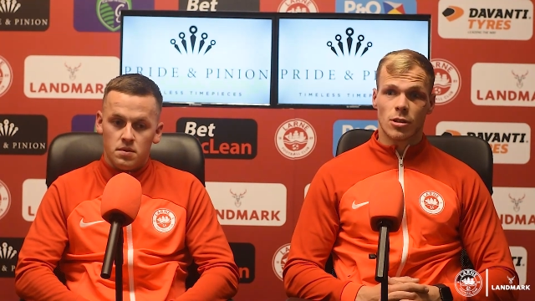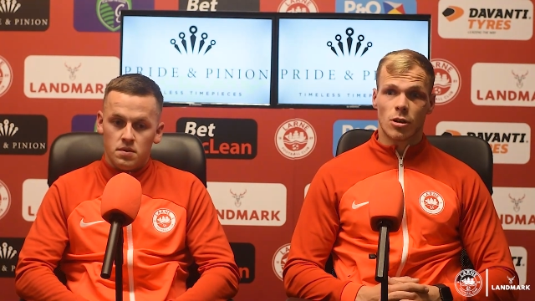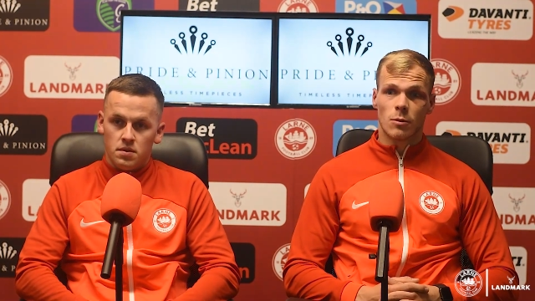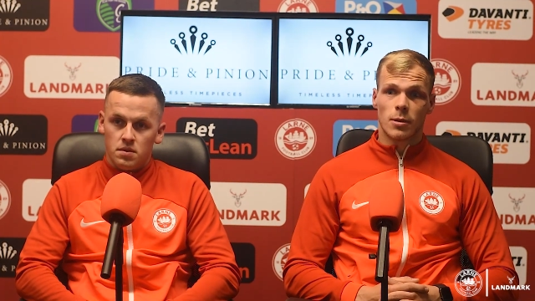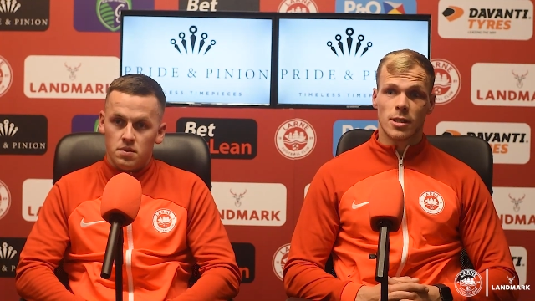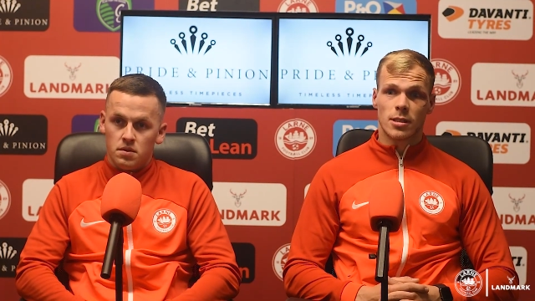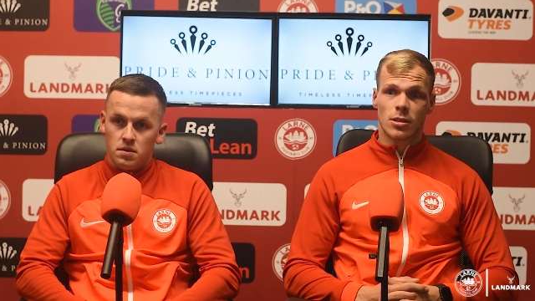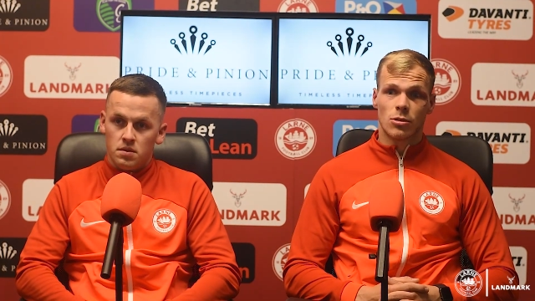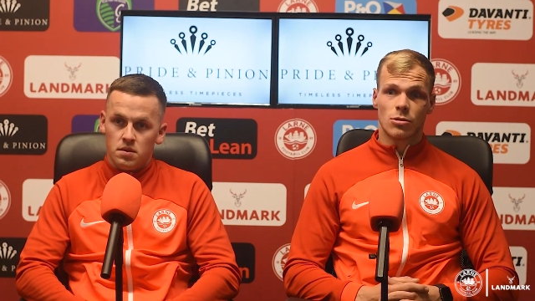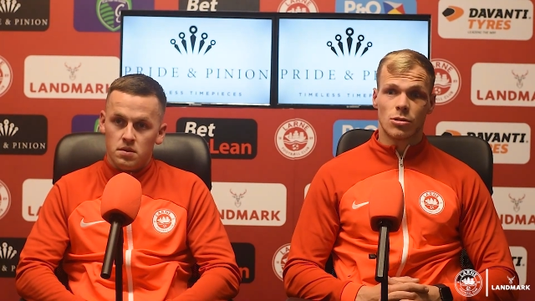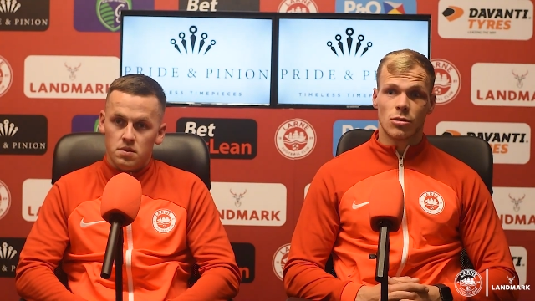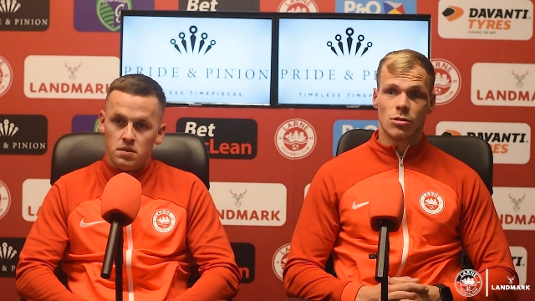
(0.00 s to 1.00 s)
Speaker 1: a hard place to go
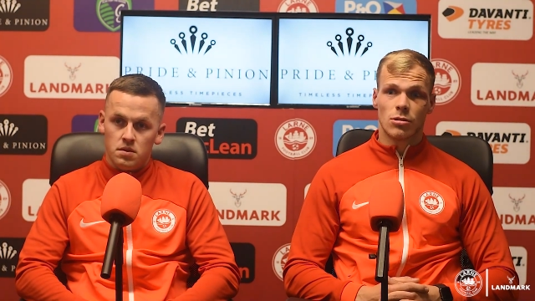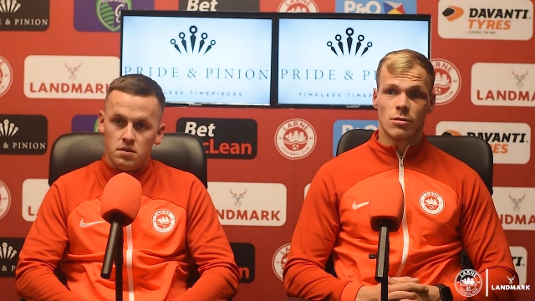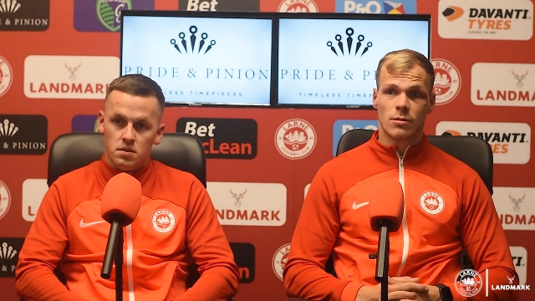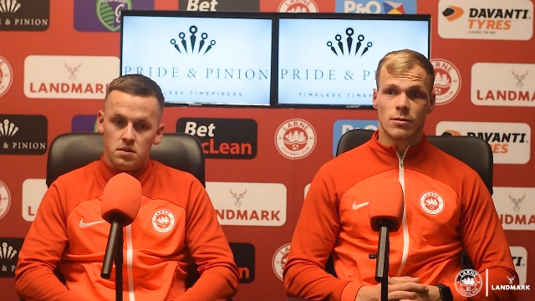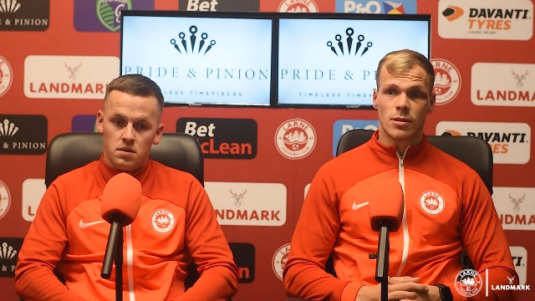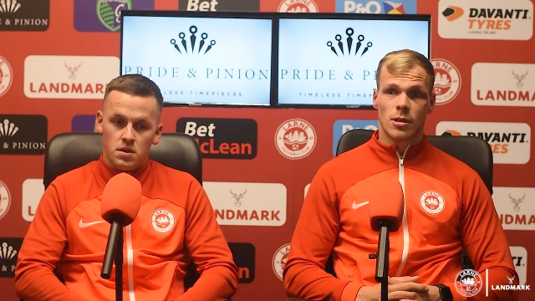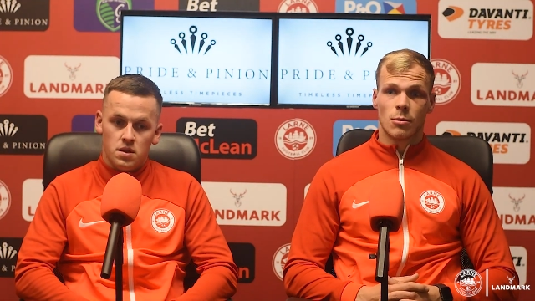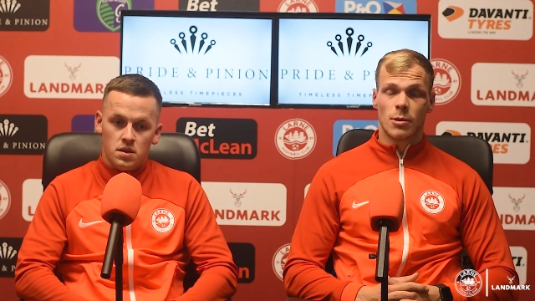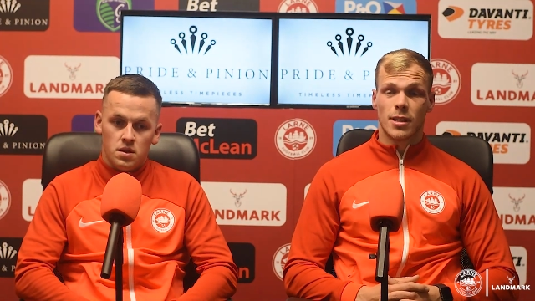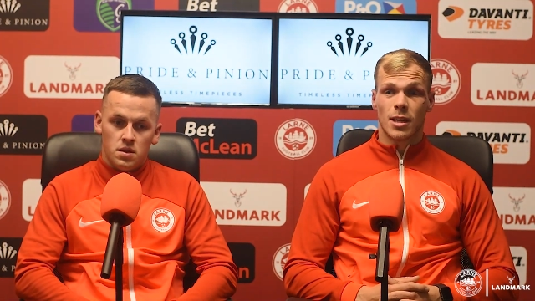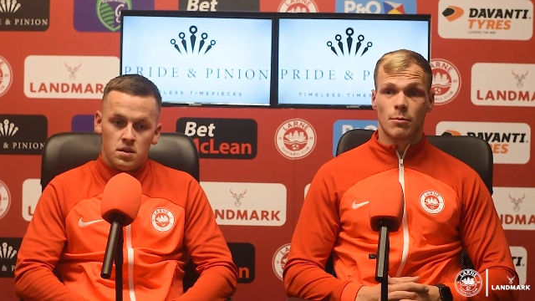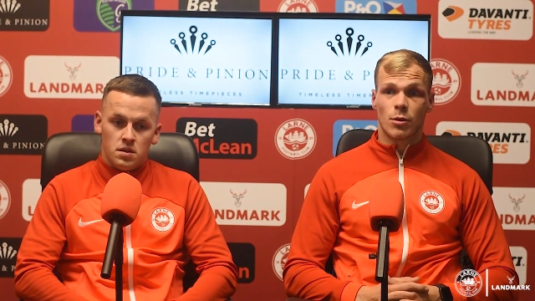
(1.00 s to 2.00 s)
to, and we
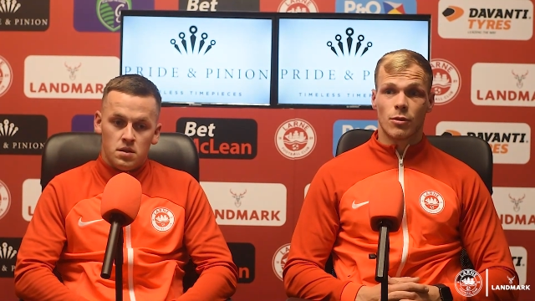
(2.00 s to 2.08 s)
didn't